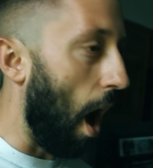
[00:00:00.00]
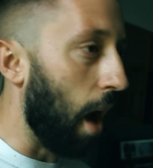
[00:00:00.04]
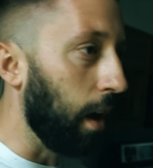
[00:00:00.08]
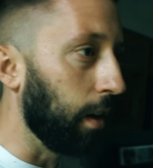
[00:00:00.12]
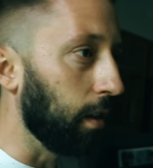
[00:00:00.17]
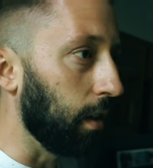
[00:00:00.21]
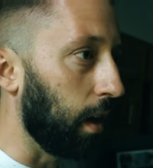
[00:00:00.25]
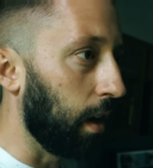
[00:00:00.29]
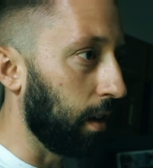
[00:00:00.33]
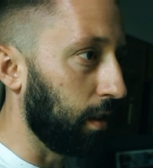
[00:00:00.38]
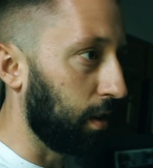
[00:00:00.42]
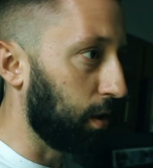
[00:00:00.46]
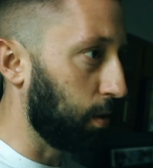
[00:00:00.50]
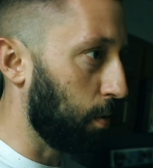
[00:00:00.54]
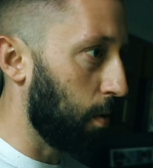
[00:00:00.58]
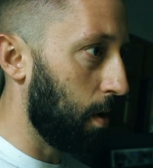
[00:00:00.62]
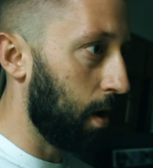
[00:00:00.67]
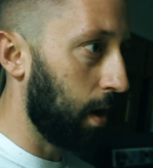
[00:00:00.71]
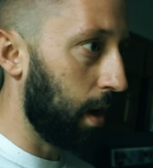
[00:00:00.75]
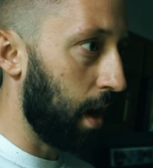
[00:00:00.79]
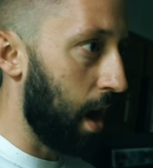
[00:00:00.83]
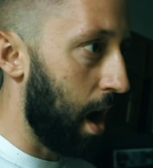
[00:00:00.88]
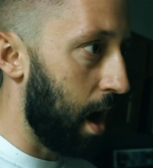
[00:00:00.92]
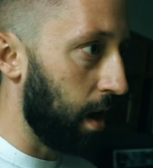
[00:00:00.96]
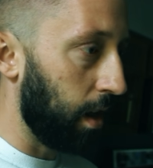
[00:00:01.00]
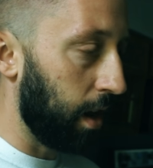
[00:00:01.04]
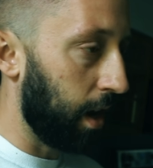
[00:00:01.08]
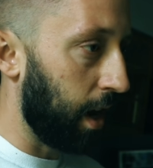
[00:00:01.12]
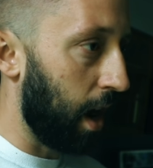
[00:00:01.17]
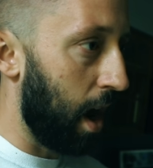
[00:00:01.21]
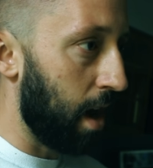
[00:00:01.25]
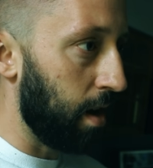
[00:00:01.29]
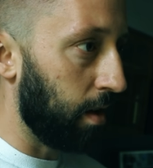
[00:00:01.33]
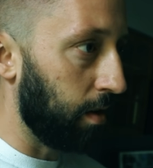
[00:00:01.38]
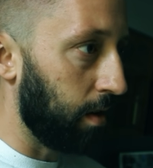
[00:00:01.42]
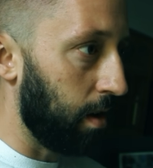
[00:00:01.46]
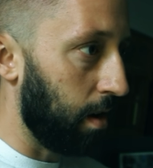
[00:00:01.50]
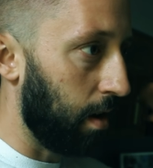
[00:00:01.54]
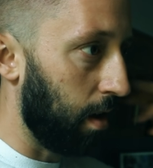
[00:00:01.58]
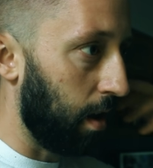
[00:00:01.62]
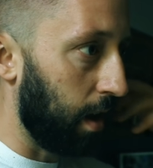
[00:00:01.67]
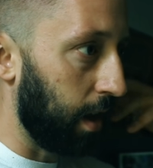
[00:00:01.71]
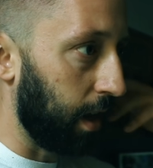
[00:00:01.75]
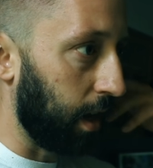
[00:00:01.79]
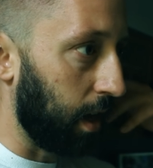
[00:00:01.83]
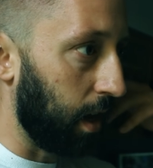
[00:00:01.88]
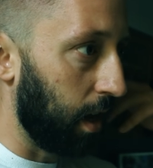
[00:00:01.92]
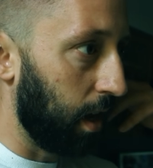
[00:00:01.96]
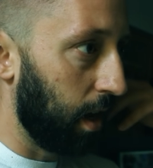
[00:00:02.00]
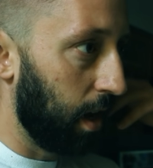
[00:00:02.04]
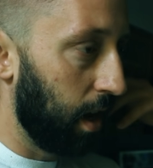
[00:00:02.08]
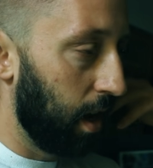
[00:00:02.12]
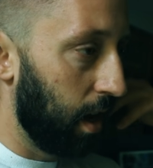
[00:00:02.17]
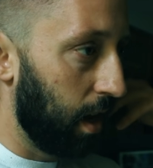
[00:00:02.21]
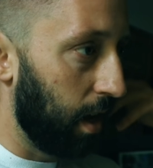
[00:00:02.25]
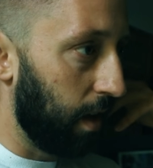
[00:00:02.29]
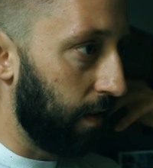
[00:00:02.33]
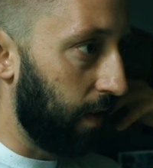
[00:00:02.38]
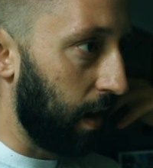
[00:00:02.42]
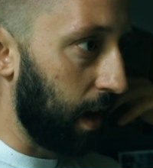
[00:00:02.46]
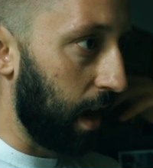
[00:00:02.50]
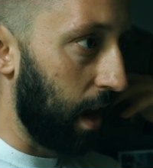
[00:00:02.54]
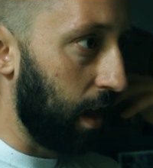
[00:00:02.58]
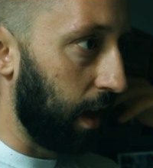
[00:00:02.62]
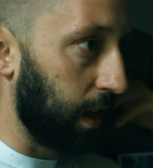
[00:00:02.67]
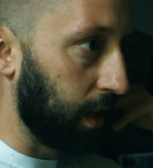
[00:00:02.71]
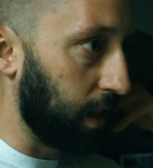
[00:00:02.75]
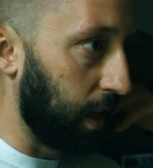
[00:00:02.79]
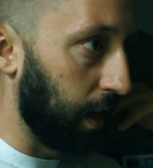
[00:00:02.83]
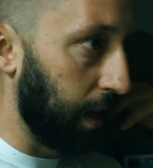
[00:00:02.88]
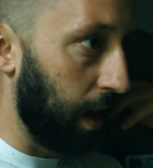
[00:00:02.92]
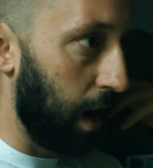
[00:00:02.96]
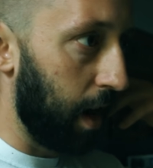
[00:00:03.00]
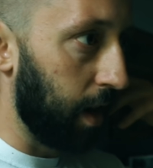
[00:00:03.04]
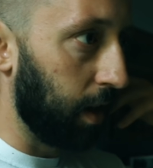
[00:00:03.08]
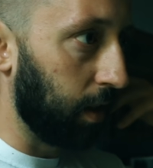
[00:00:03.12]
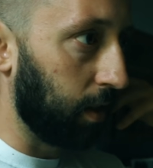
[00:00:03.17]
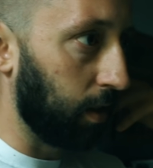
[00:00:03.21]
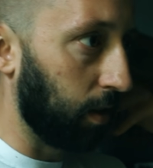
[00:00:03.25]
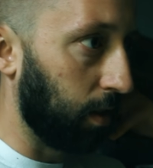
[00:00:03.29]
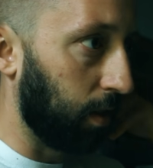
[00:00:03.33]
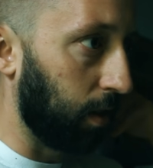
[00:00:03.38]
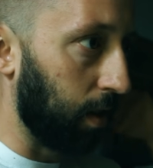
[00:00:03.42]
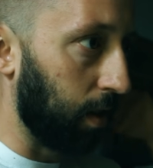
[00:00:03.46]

I I swear to God, like I don't know, like if I got like tinnitus or